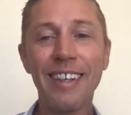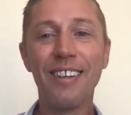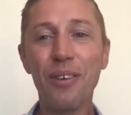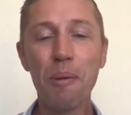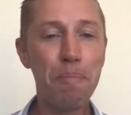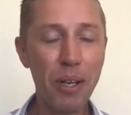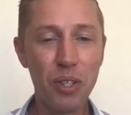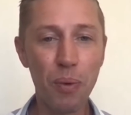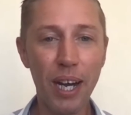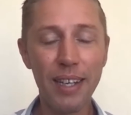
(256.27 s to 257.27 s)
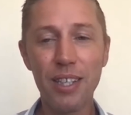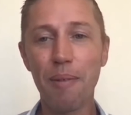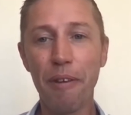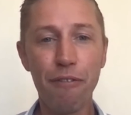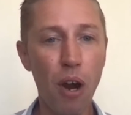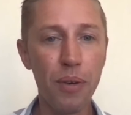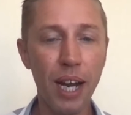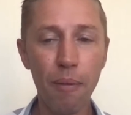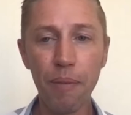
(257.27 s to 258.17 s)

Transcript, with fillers: all the buzzwords that he's thrown out,